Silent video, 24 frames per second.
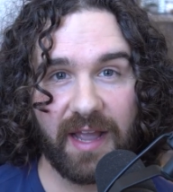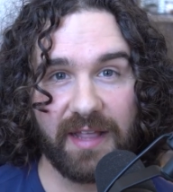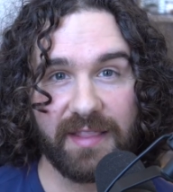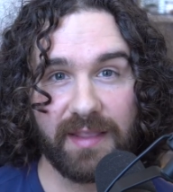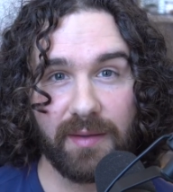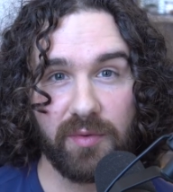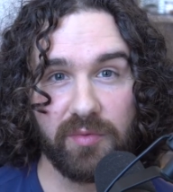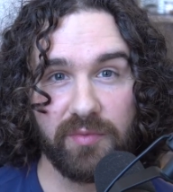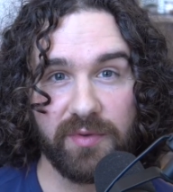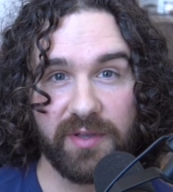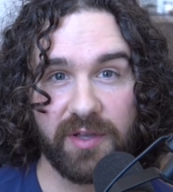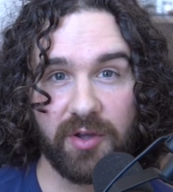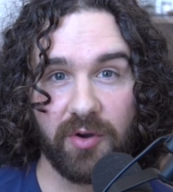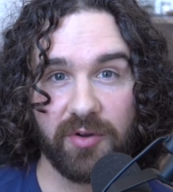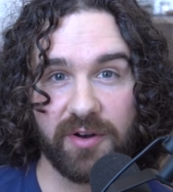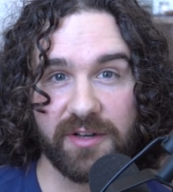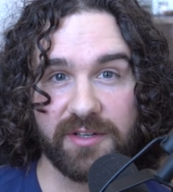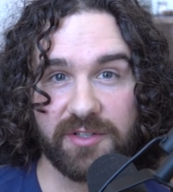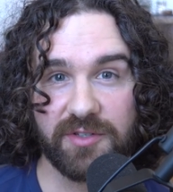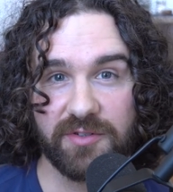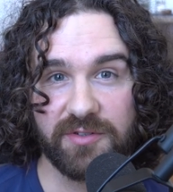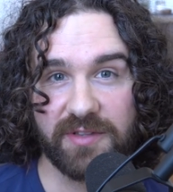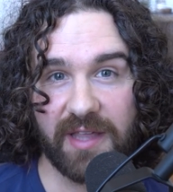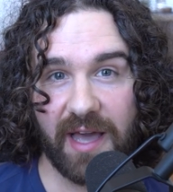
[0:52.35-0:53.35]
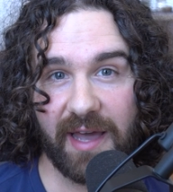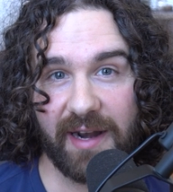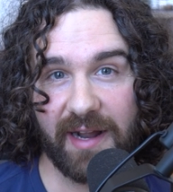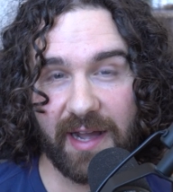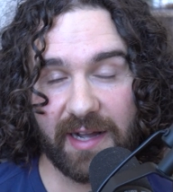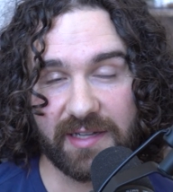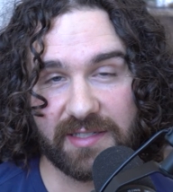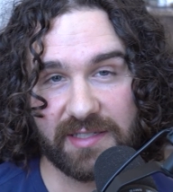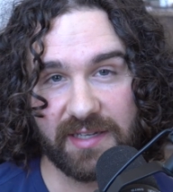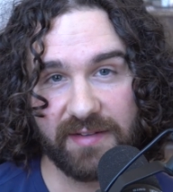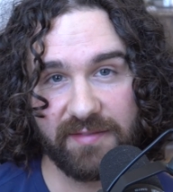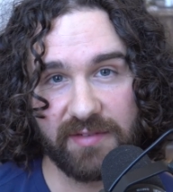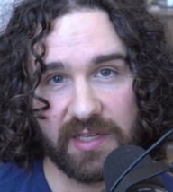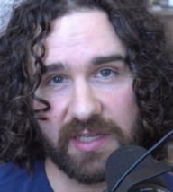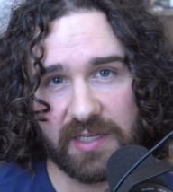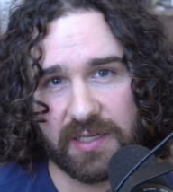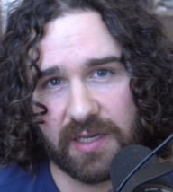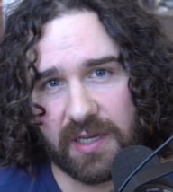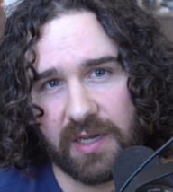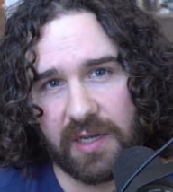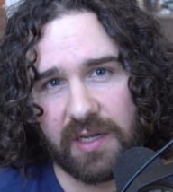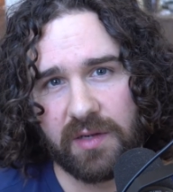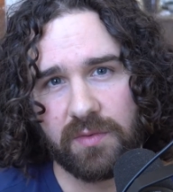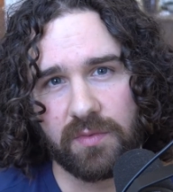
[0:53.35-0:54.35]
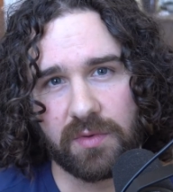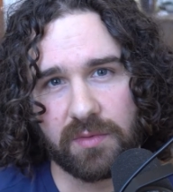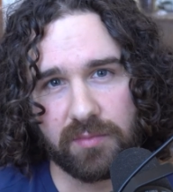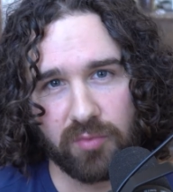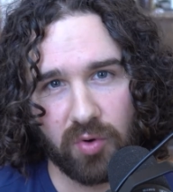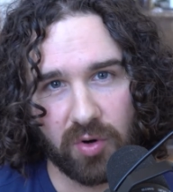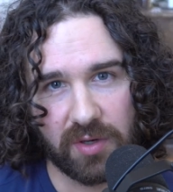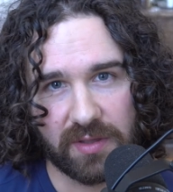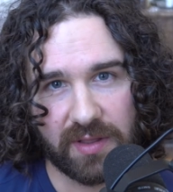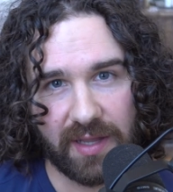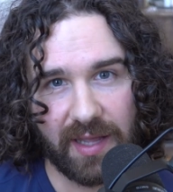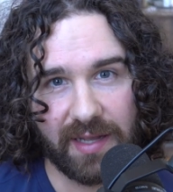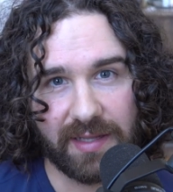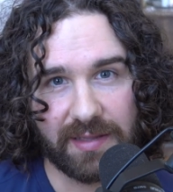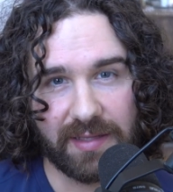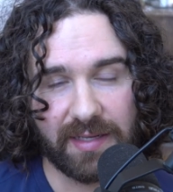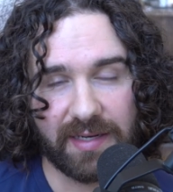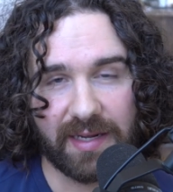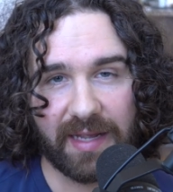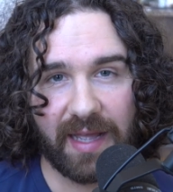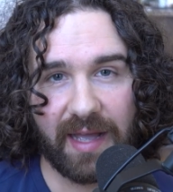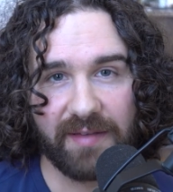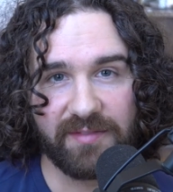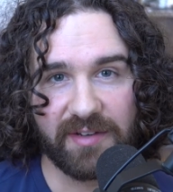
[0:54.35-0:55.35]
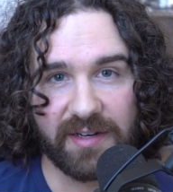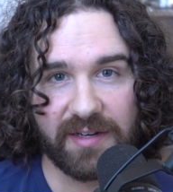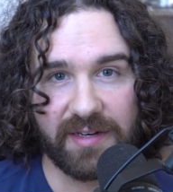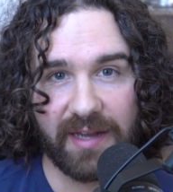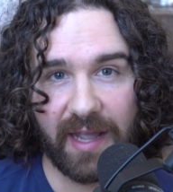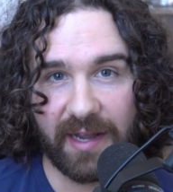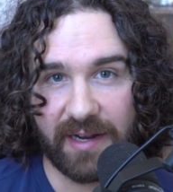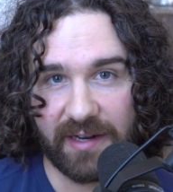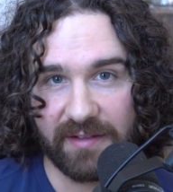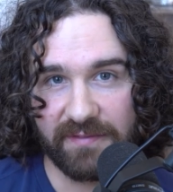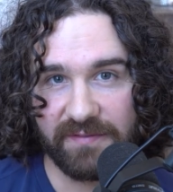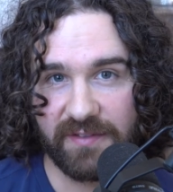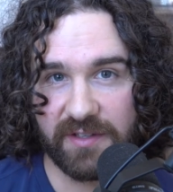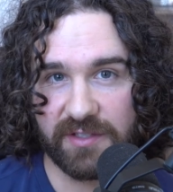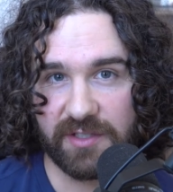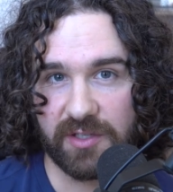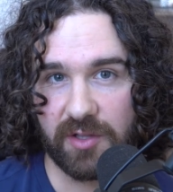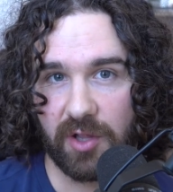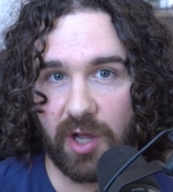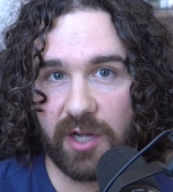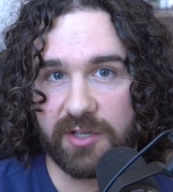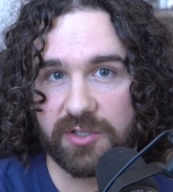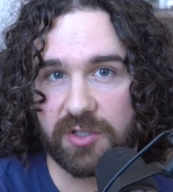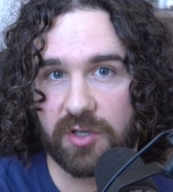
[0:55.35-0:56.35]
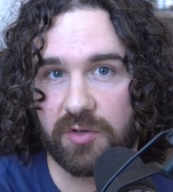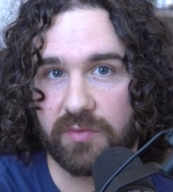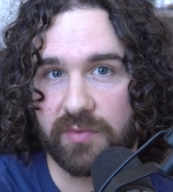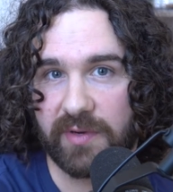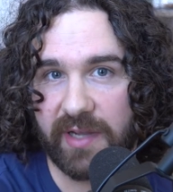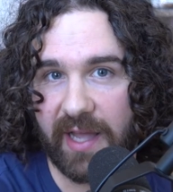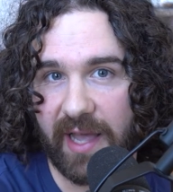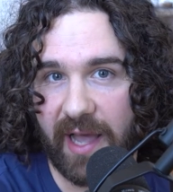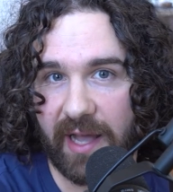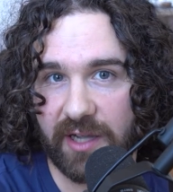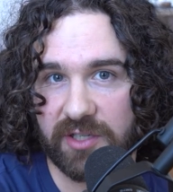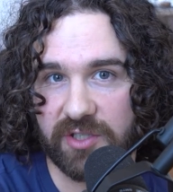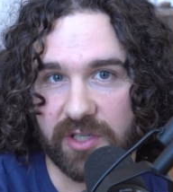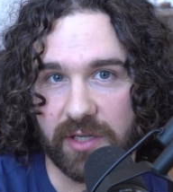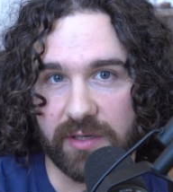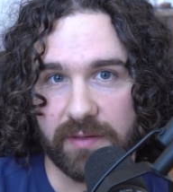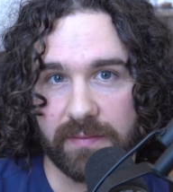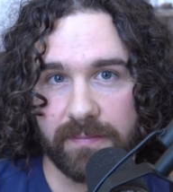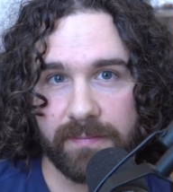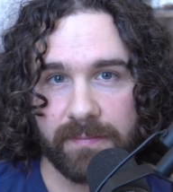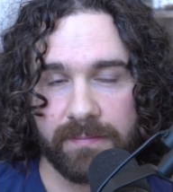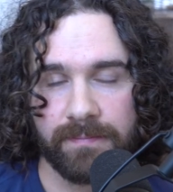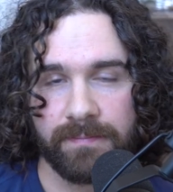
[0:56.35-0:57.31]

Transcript: And then when we go to do that activity, we're more likely to have a negative physiological reaction.